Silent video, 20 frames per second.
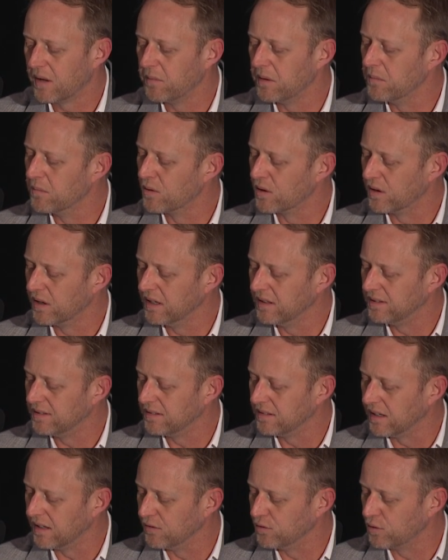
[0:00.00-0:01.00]
I mean,
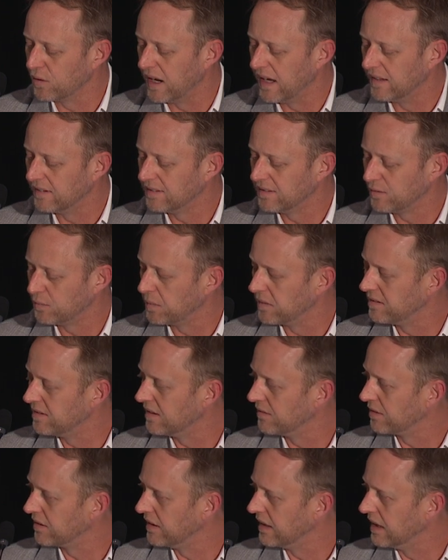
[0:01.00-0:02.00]
Maurice addressed
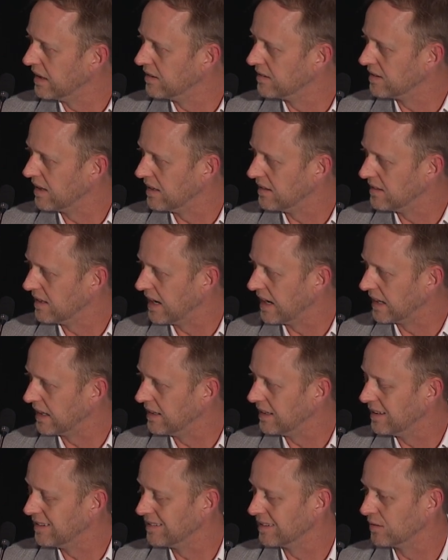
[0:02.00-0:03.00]
specifically Insight Tech
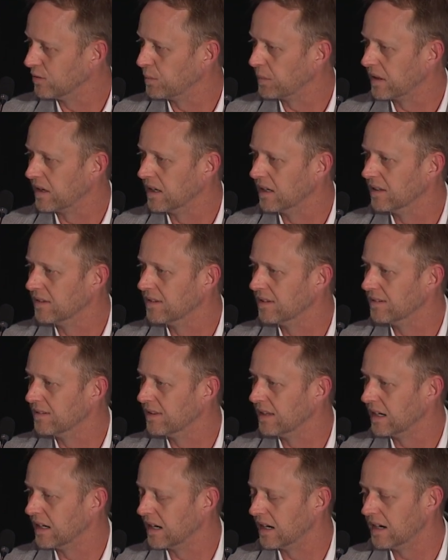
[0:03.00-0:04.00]
and his experiences
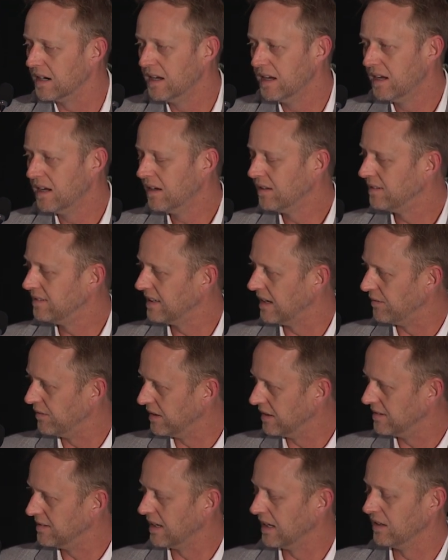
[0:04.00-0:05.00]
there, seven
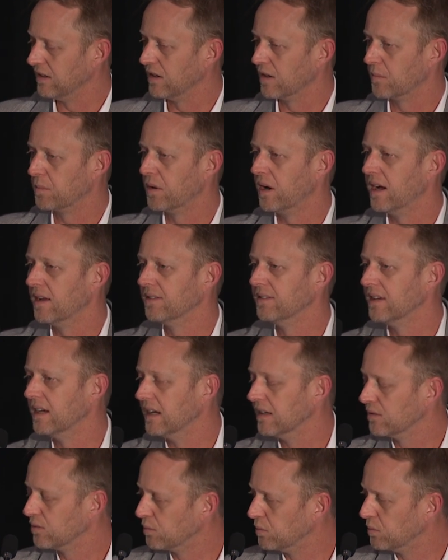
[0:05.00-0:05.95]
to 10 year process,